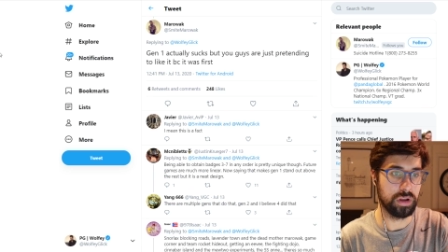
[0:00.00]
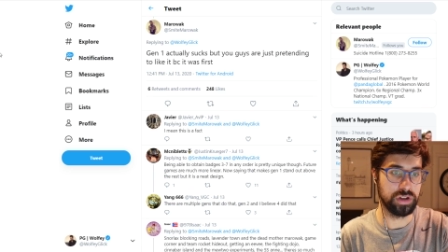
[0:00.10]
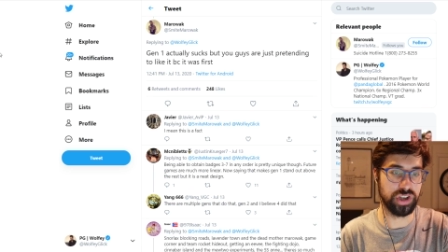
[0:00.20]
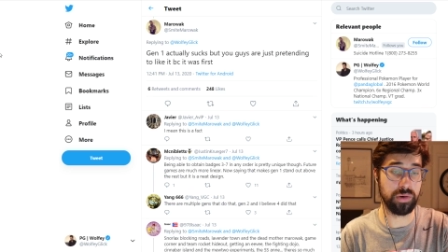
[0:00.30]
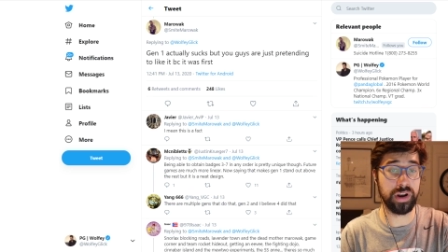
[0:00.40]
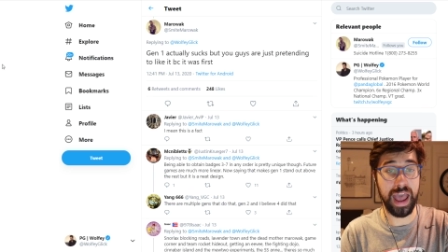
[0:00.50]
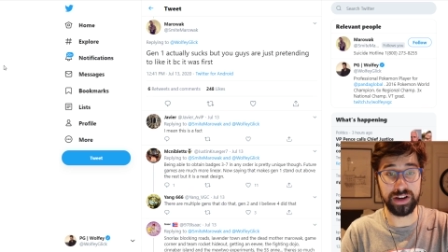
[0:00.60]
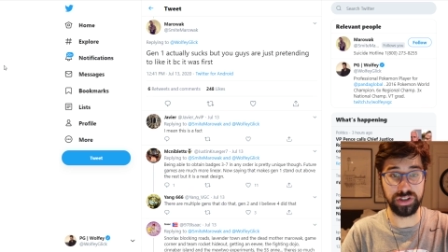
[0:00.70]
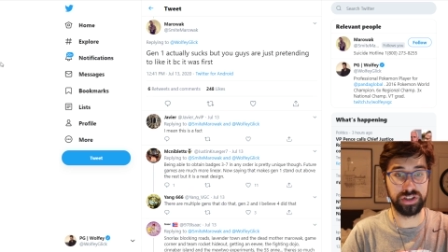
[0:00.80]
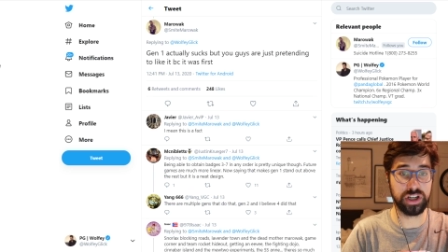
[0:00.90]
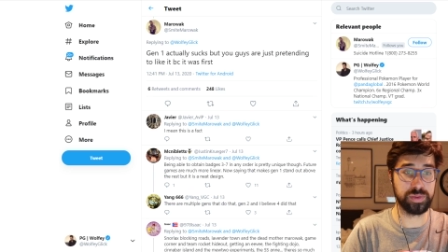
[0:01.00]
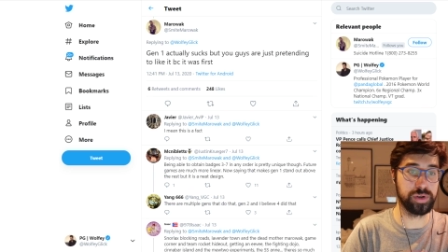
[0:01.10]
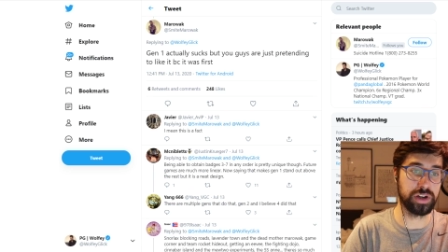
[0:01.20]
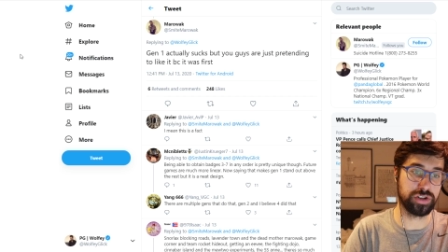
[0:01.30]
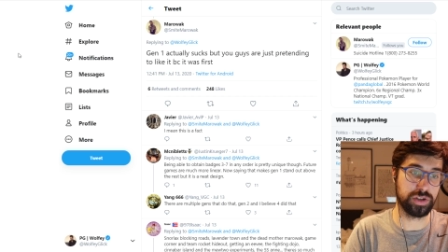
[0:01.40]
Gen 1 actually sucks, but
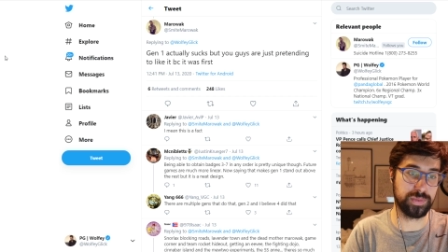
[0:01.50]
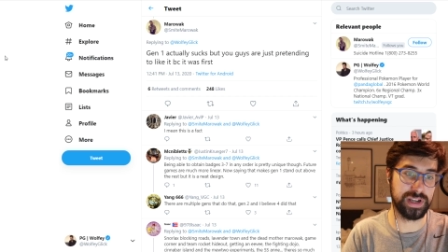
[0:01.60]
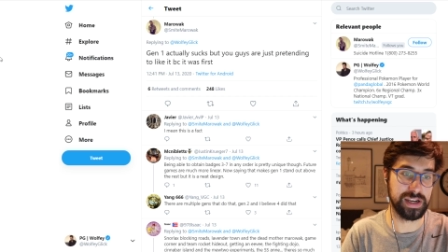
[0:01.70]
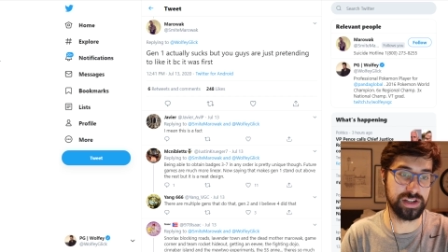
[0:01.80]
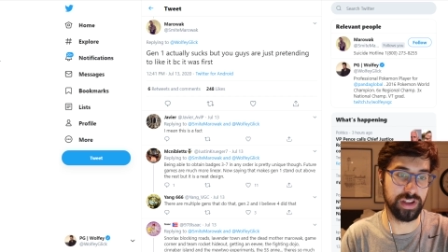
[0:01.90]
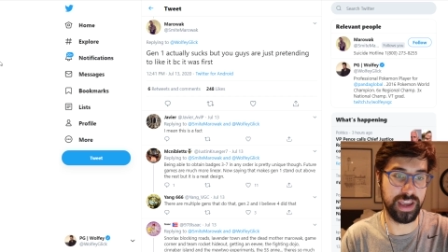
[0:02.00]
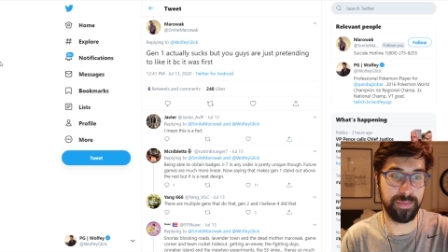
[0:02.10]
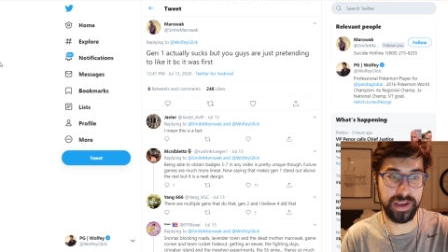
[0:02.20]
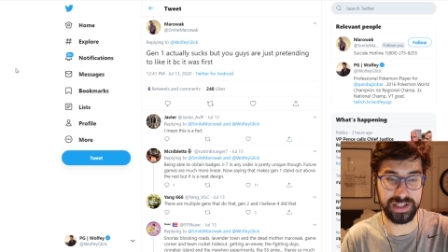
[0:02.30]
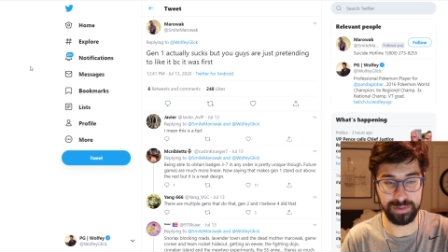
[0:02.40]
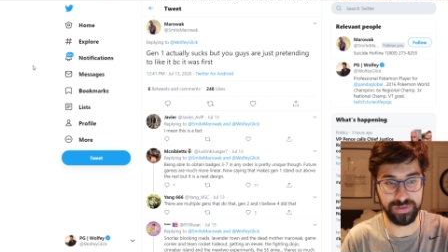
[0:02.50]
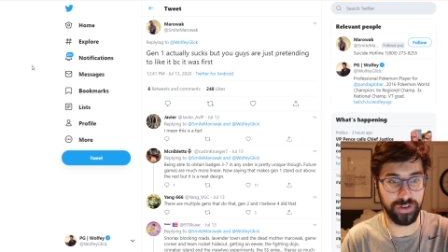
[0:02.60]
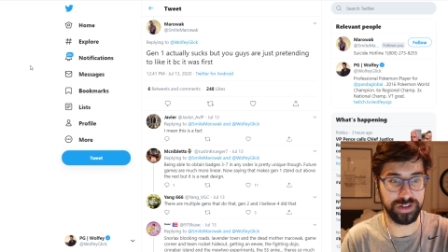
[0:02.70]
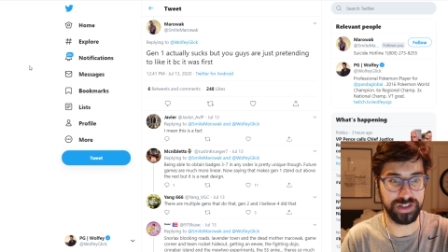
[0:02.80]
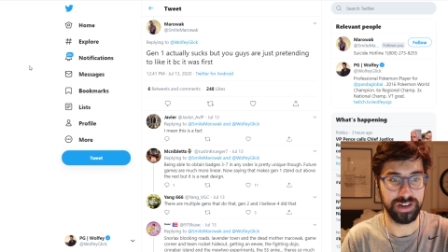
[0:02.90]
you guys are just pretending to like it because it was
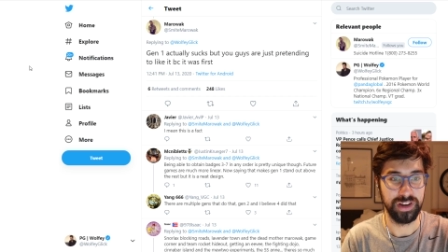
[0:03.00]
first.